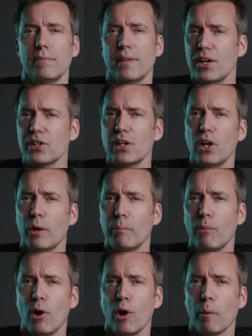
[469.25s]
There's a lot
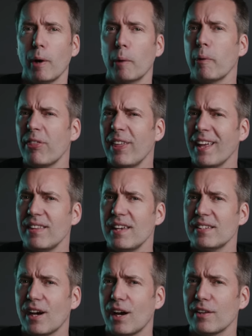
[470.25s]
more, but we think
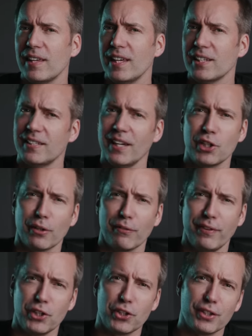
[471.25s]
these are the essential
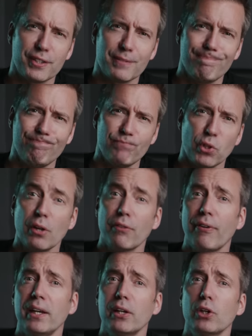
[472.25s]
features. You'll
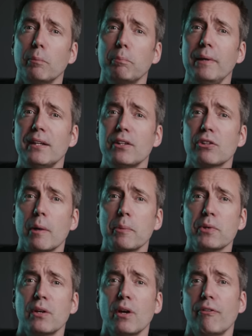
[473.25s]
find a complete
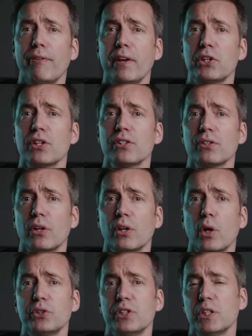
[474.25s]
description of features on
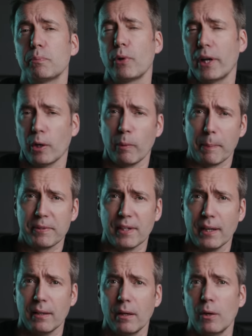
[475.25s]
OSEE's product
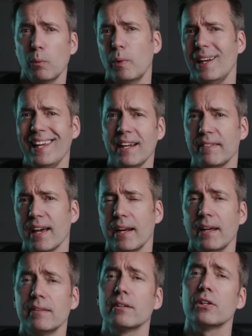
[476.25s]
website. We link
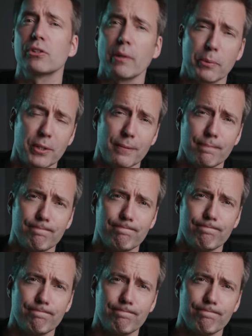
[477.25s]
that in the description.